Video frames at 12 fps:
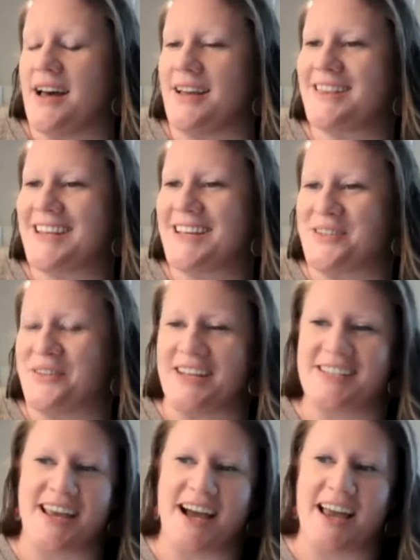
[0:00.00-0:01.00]
uh, so
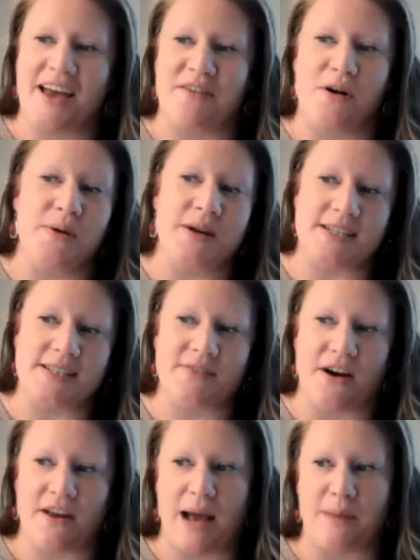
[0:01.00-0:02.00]
they say, I have always
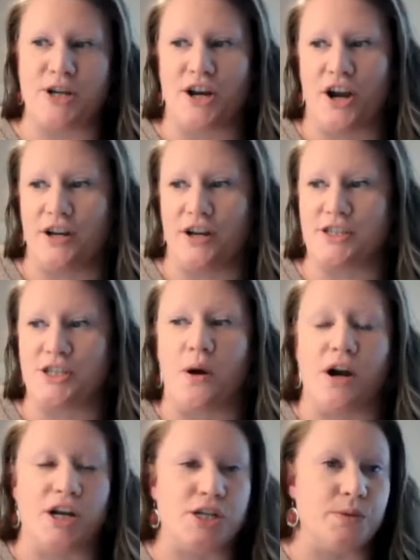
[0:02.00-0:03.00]
found abstract art so
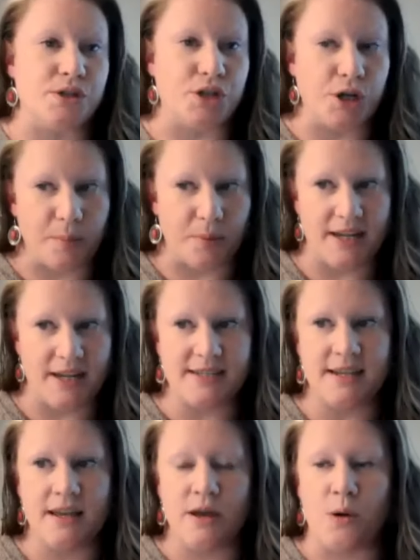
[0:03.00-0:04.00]
hard to
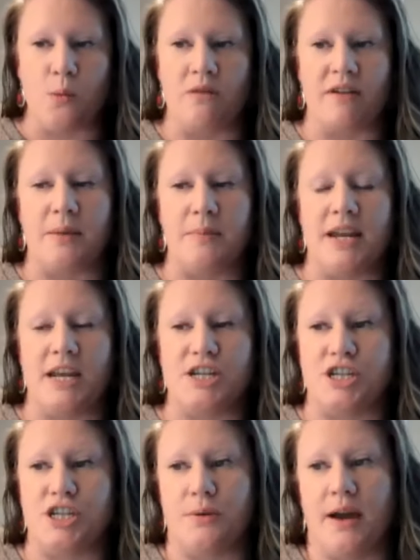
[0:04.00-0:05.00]
interpret. What
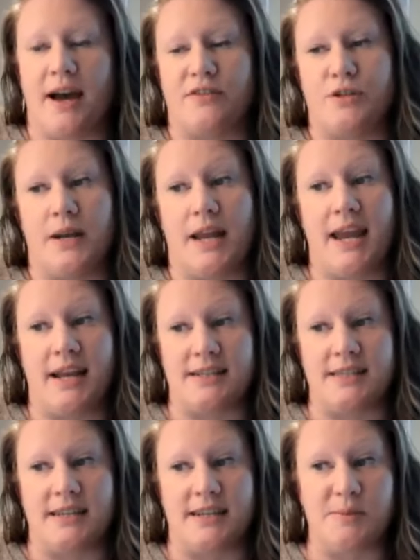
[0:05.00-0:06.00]
recommendation do you have to
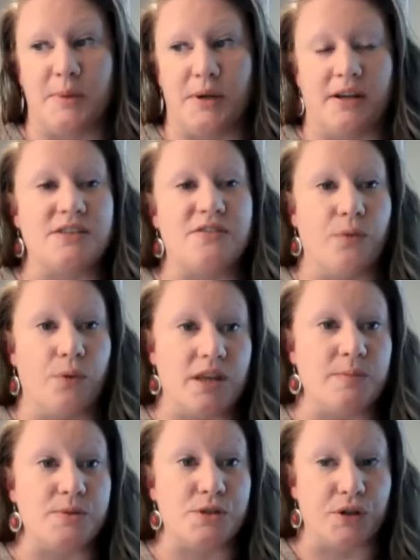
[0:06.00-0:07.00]
enhance the experience for
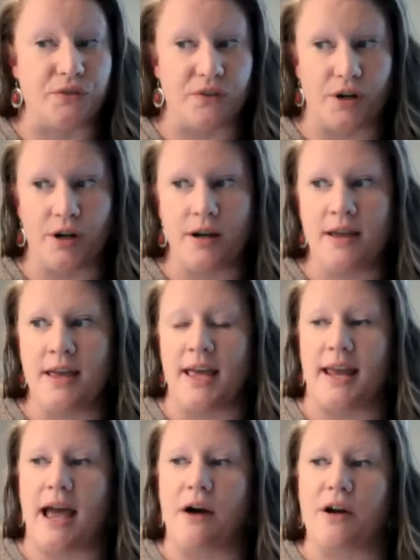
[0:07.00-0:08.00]
the observer?
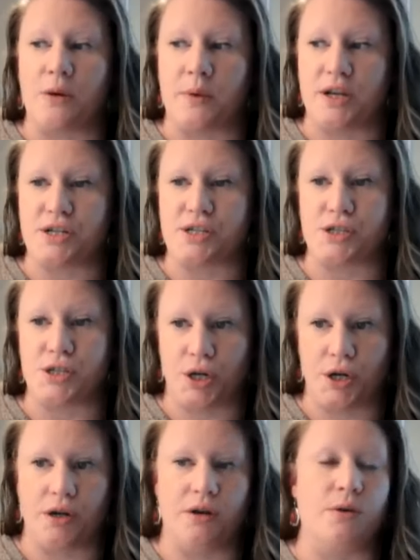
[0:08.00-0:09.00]
And how can we
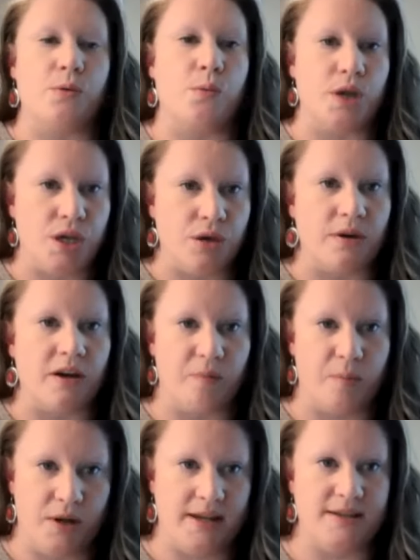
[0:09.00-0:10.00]
discern what you
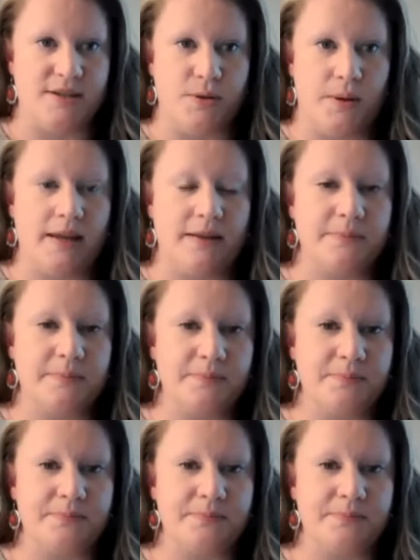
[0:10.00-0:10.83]
have put into it?